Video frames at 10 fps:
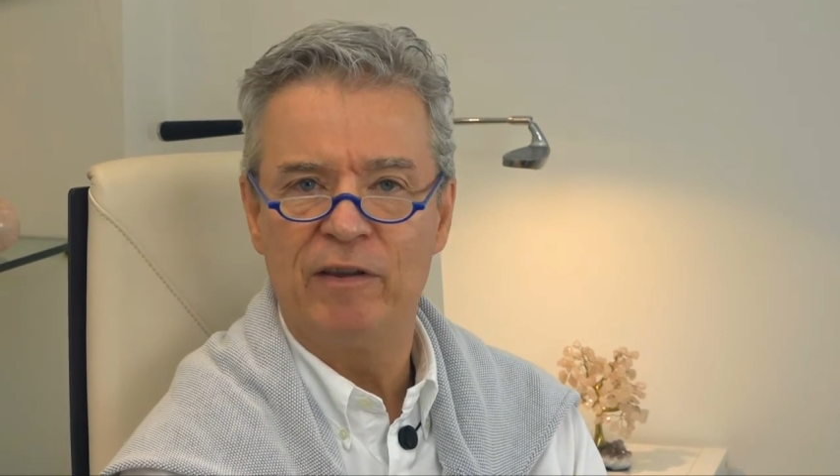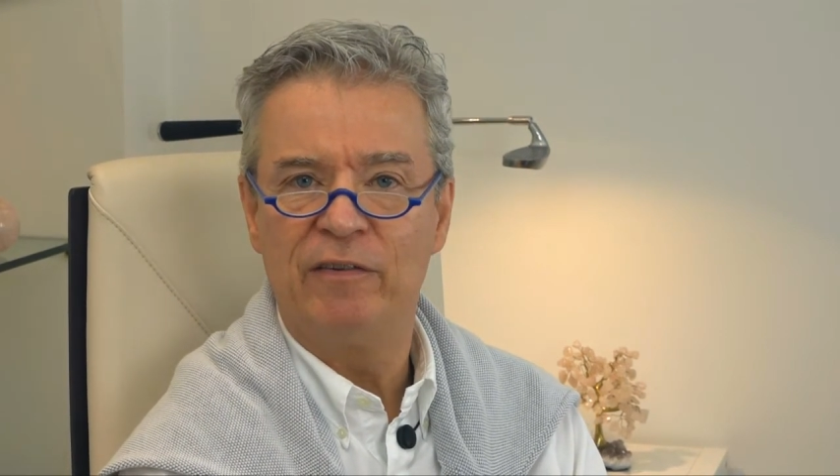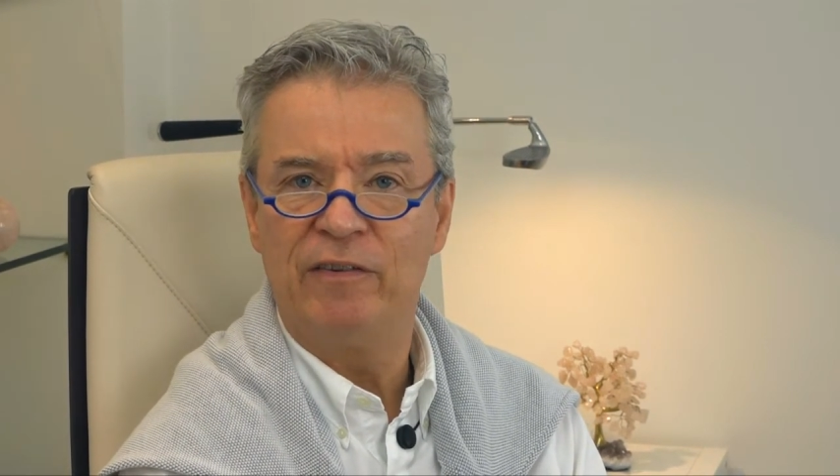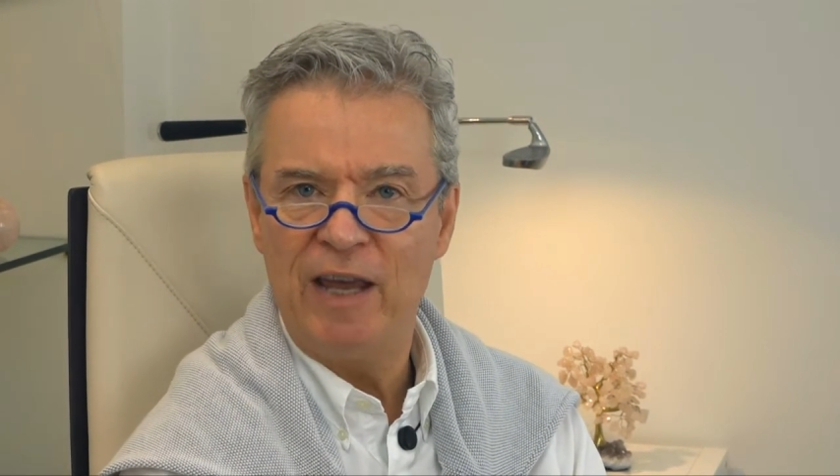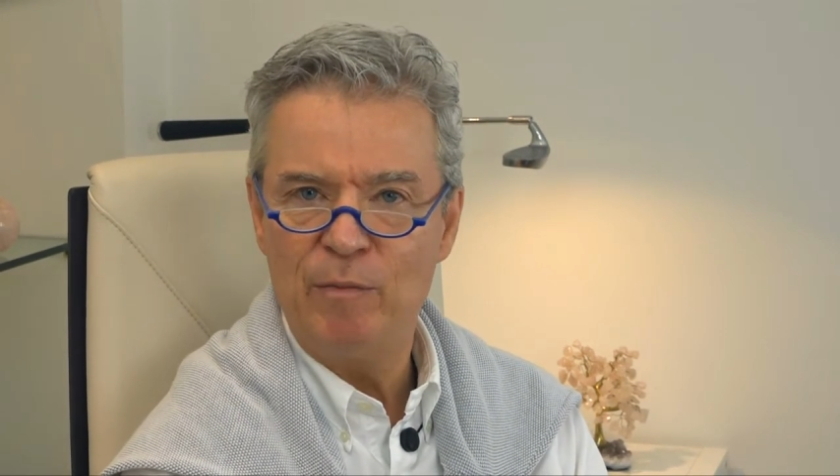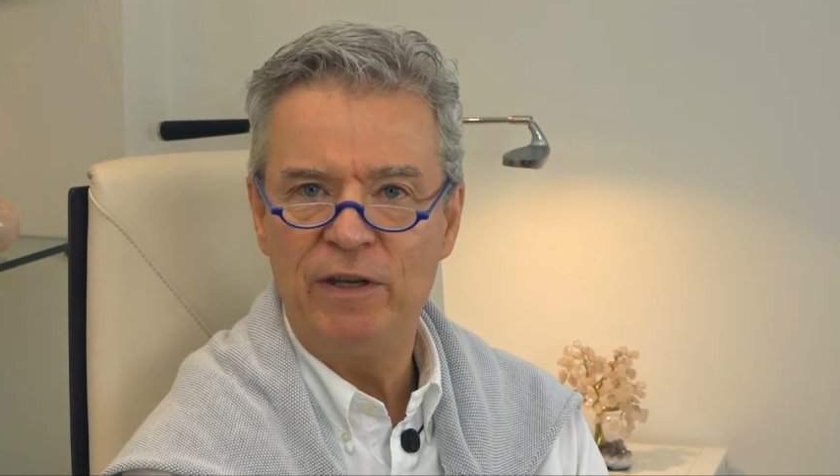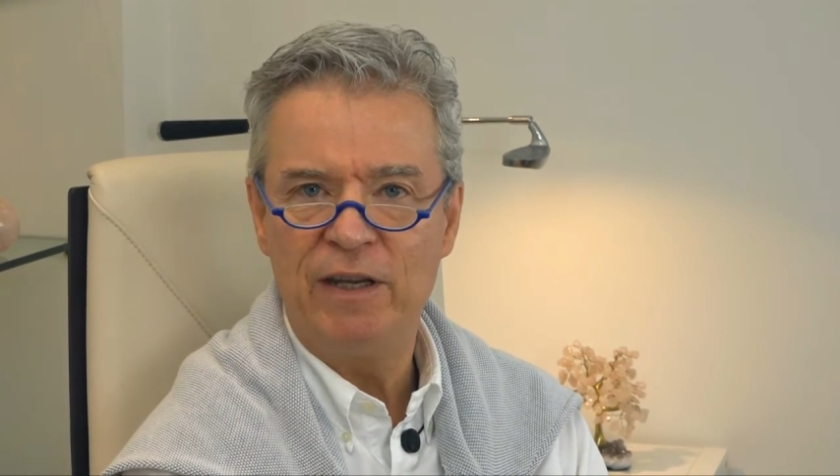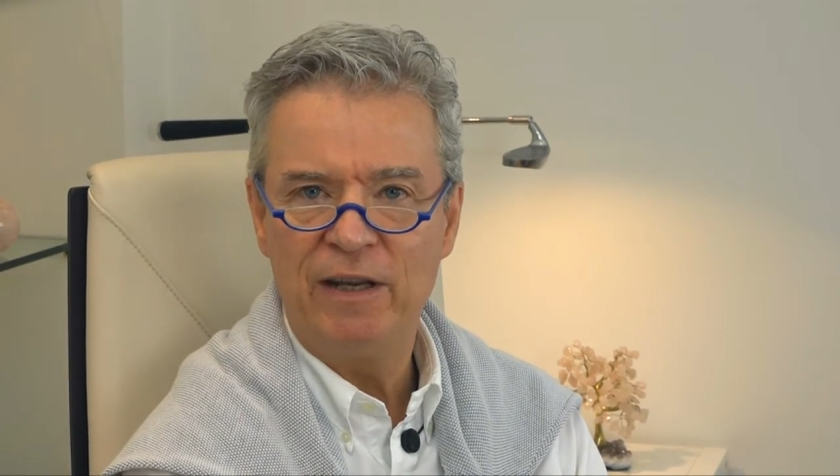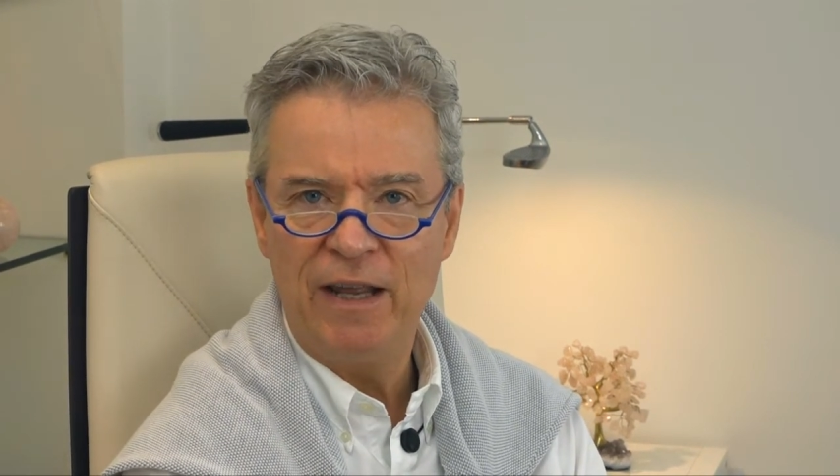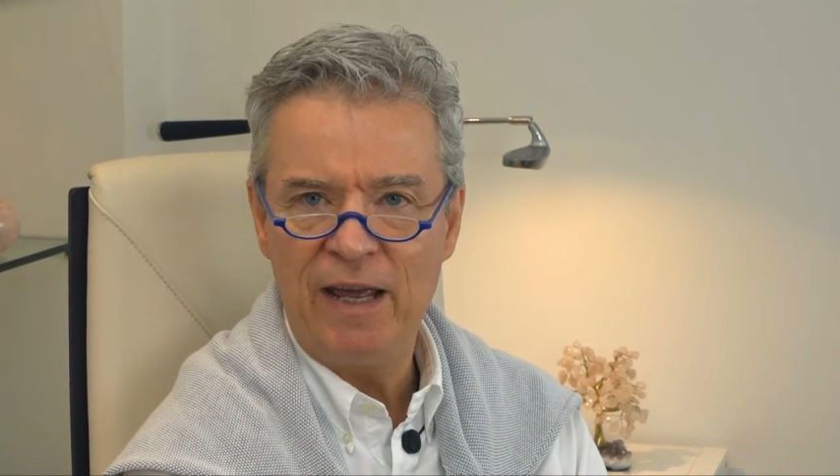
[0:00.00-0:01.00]
the same
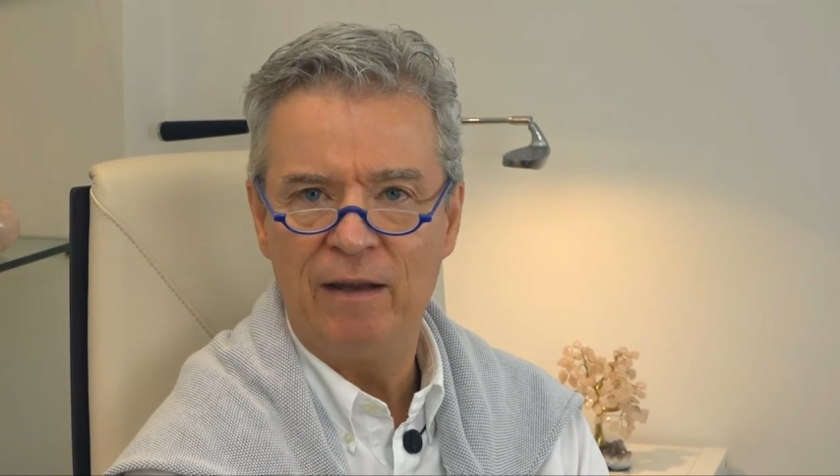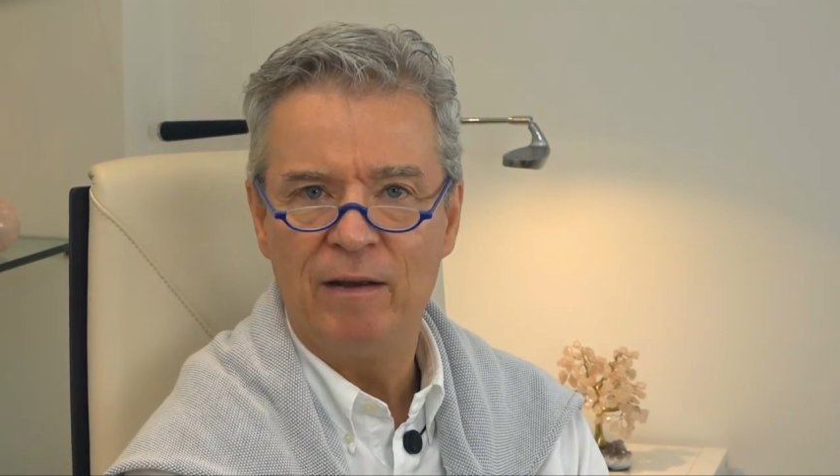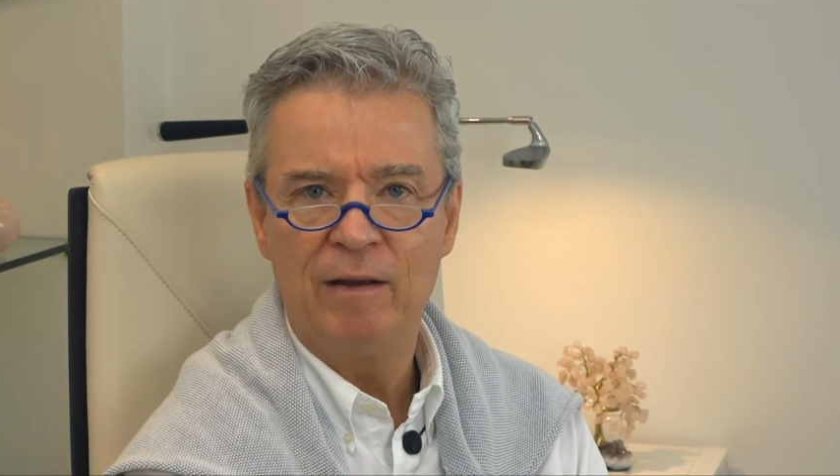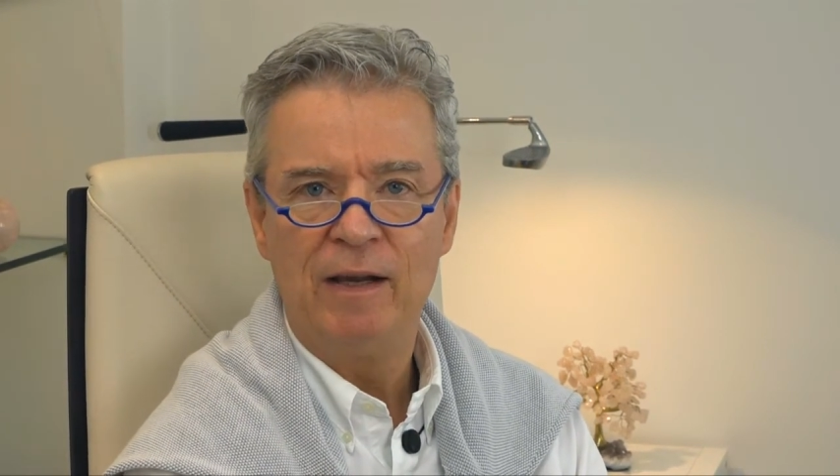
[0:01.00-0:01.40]
DNA,